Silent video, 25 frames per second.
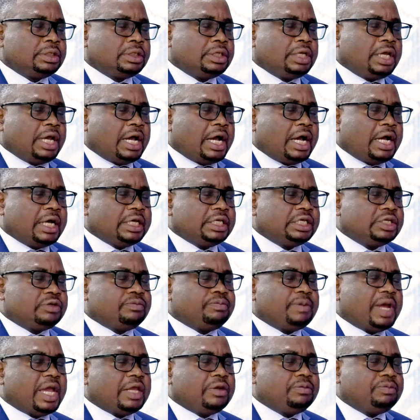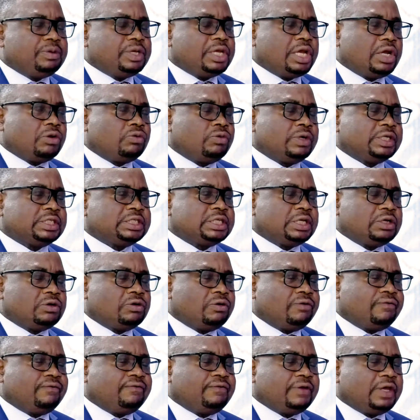it might be a question
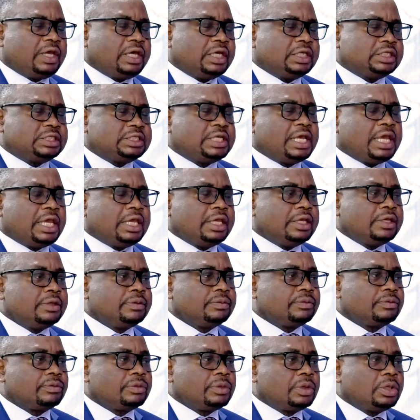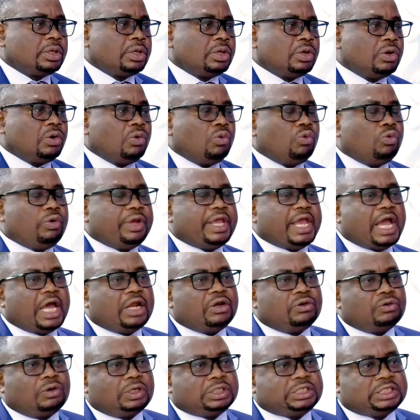of saying we
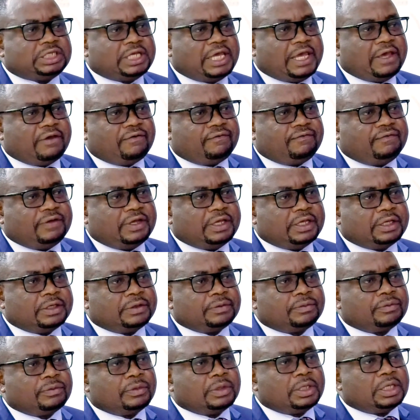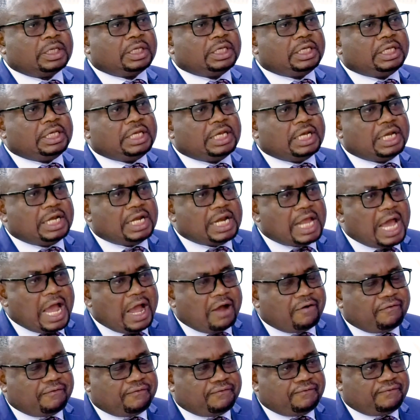are not having
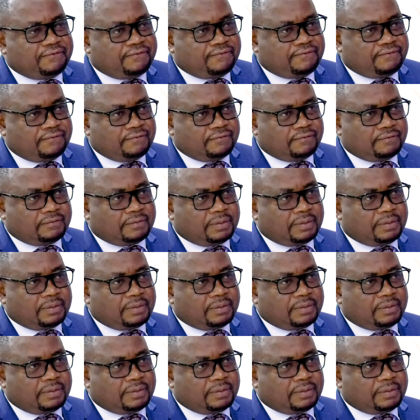enough